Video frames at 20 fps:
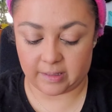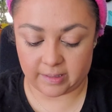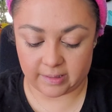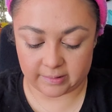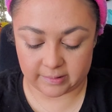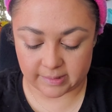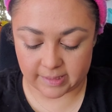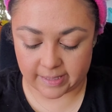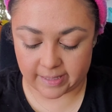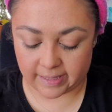
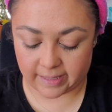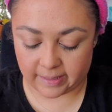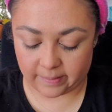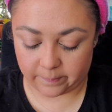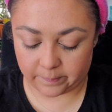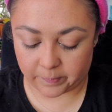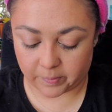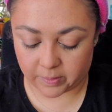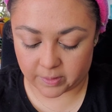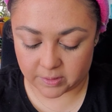It's
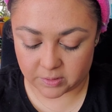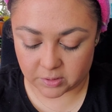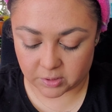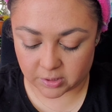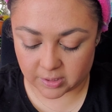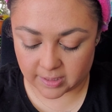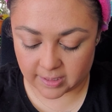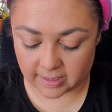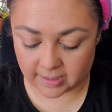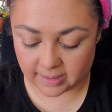a
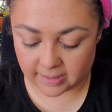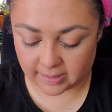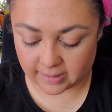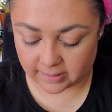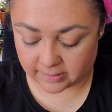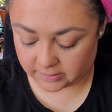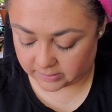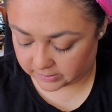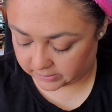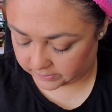blush
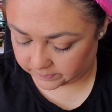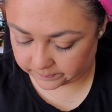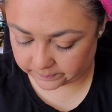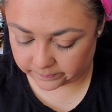and